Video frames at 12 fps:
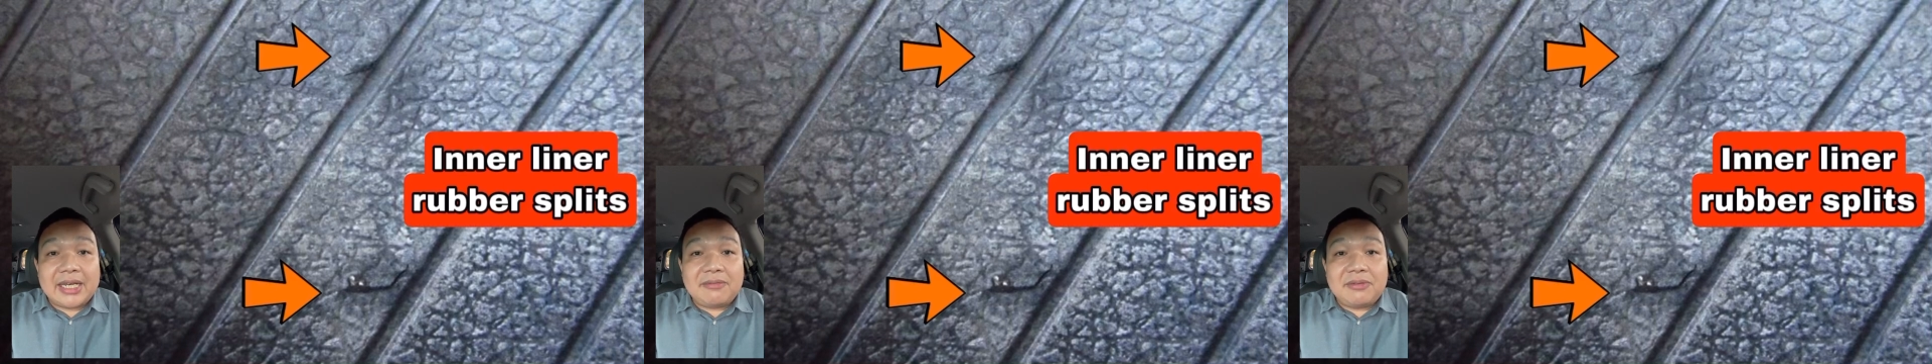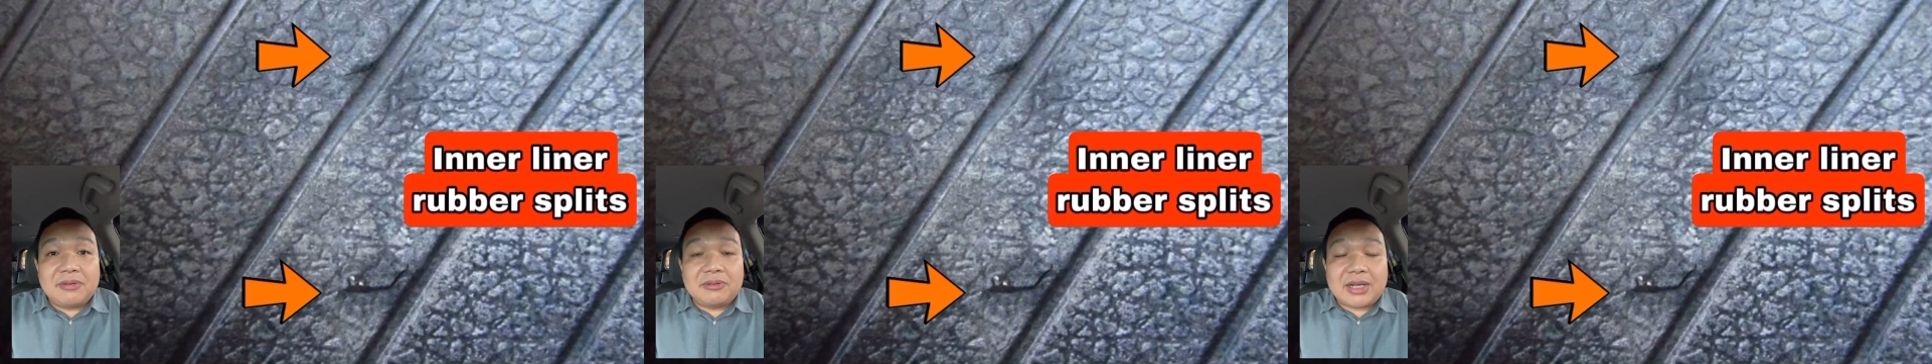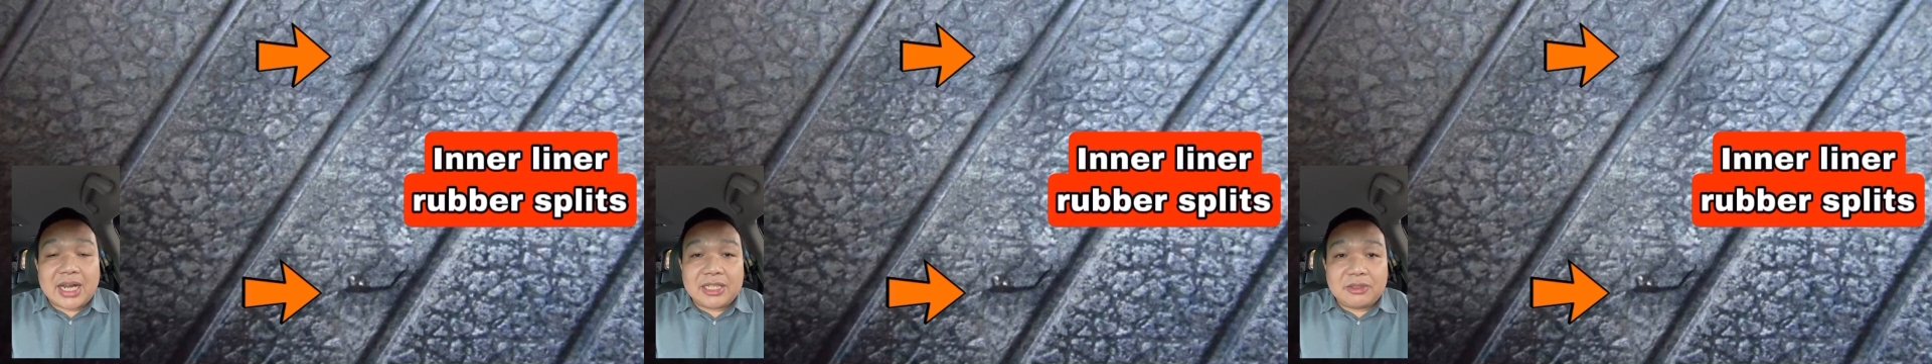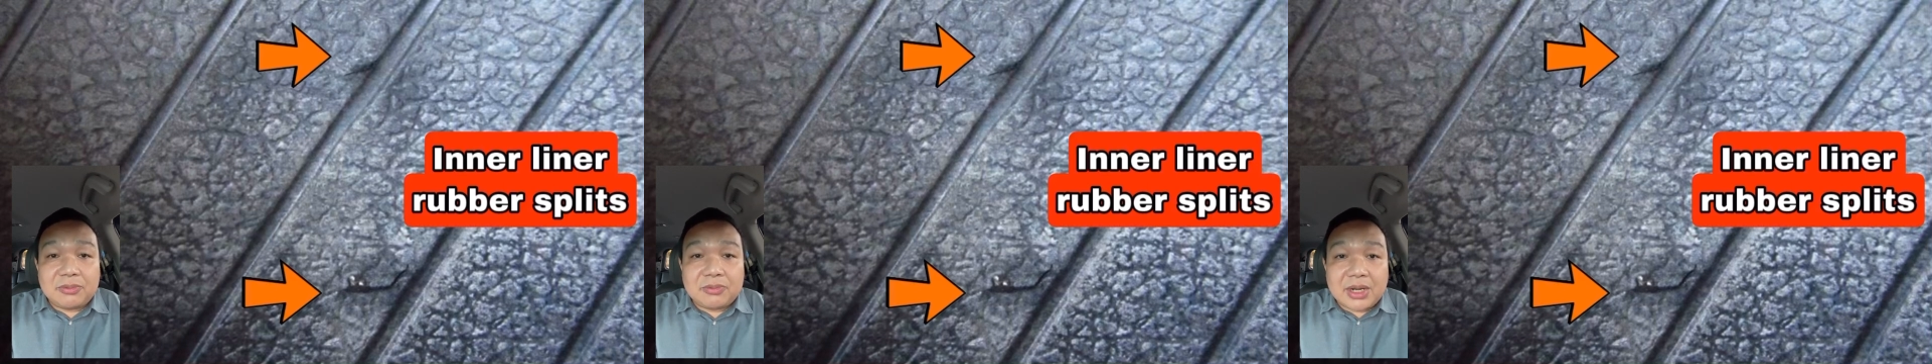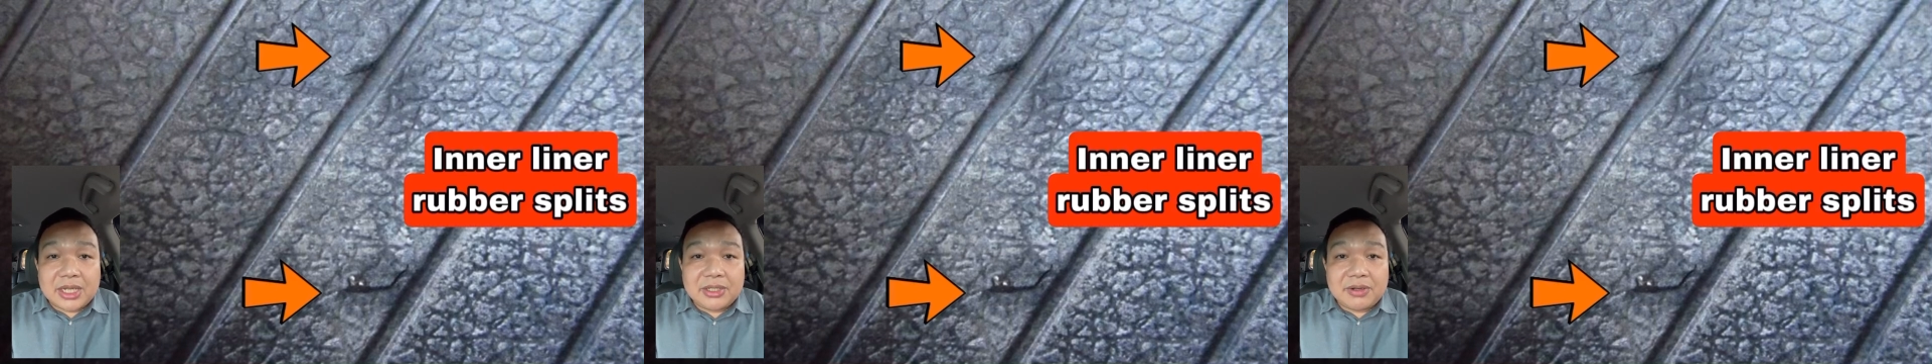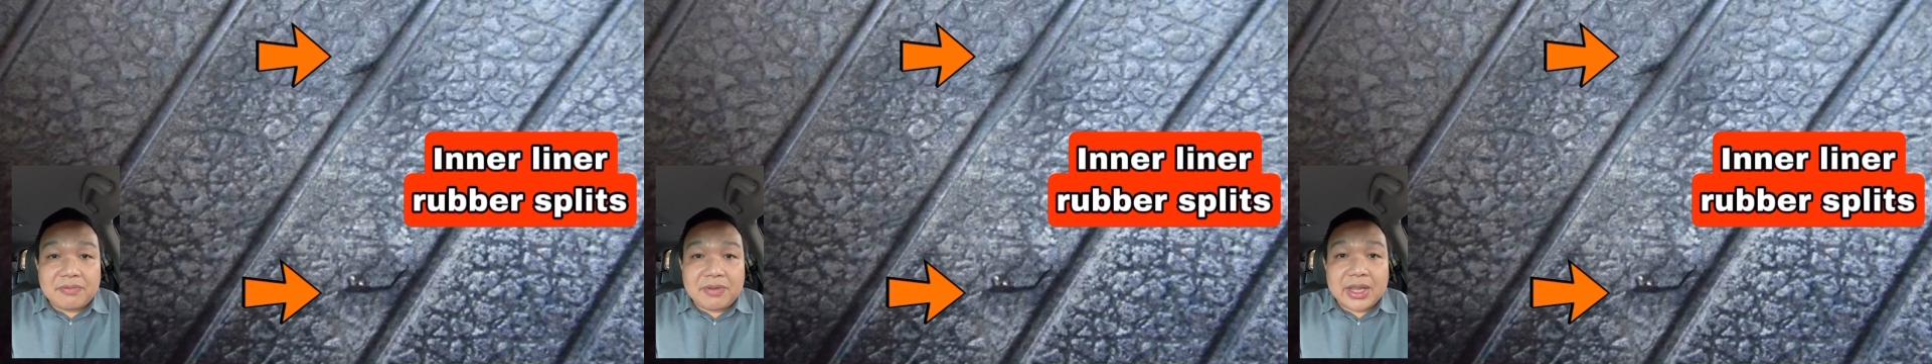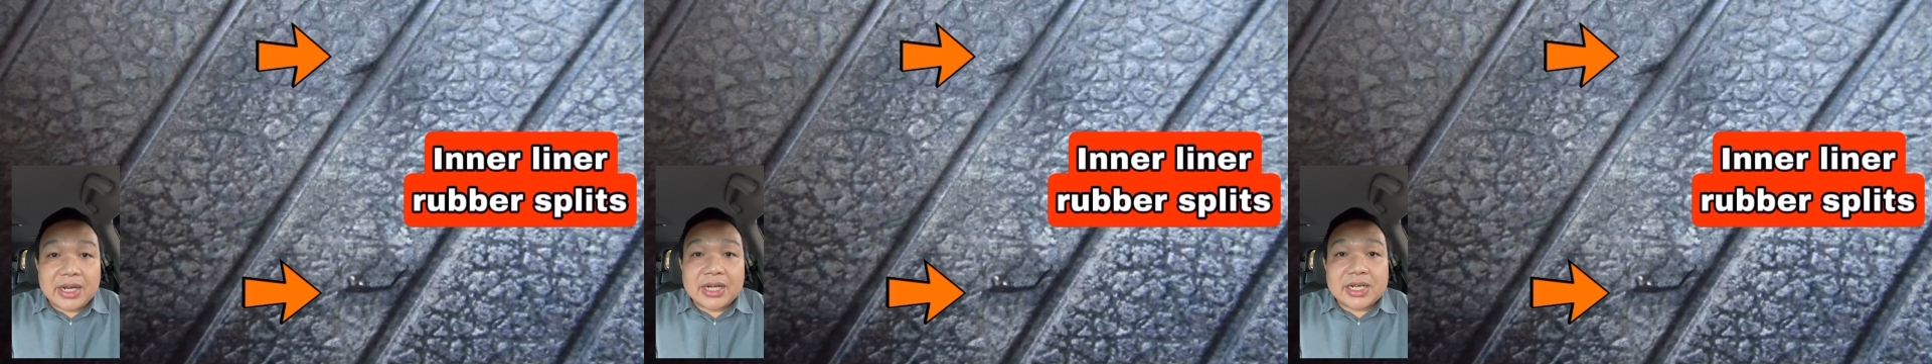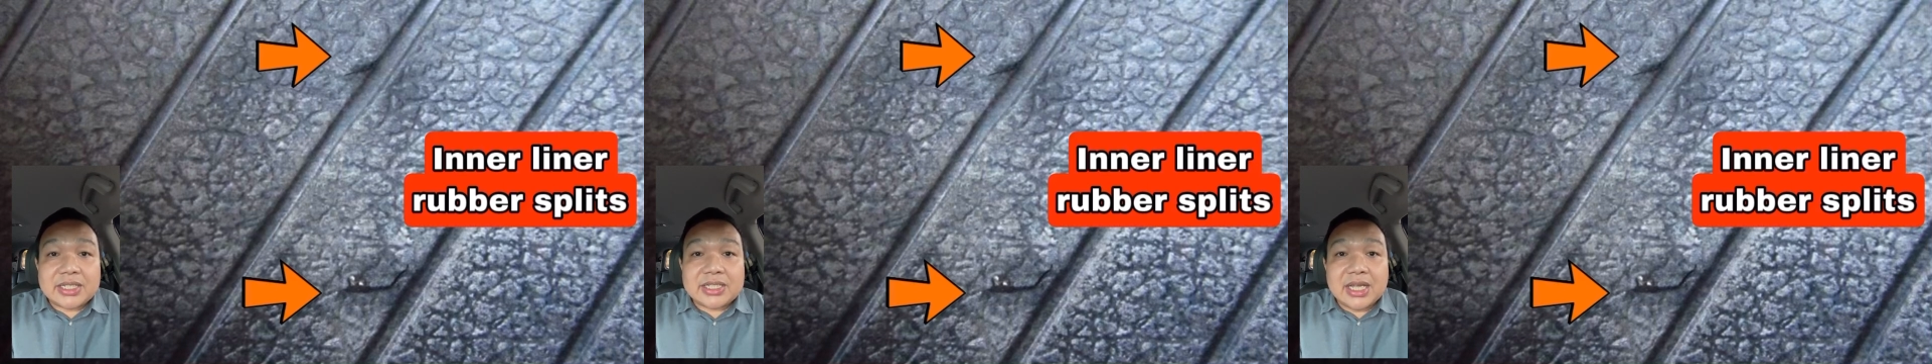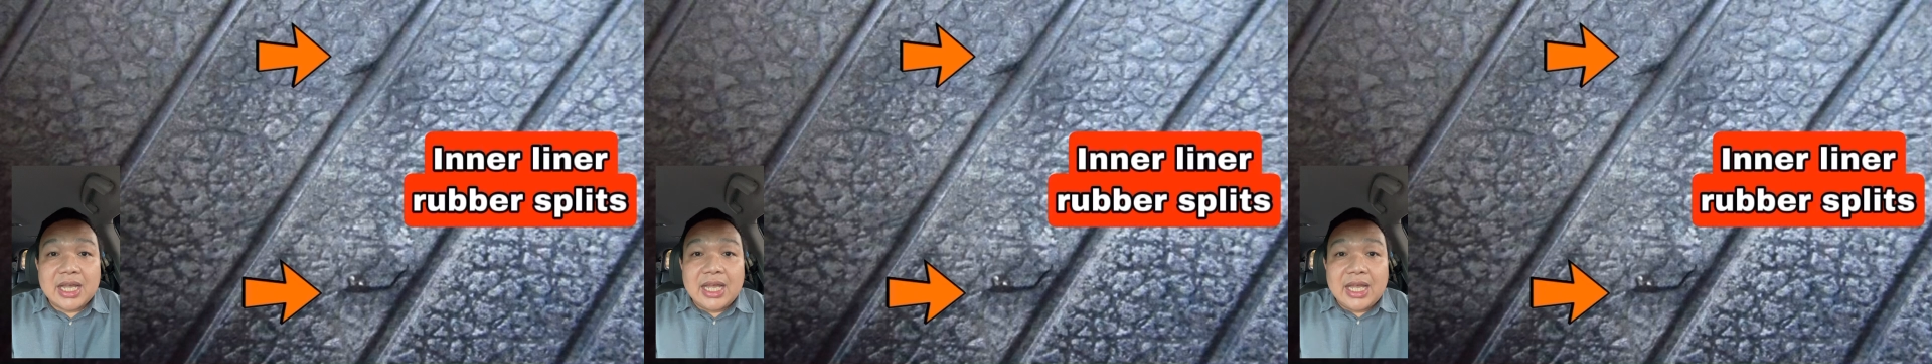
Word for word: and if you try to run your fingers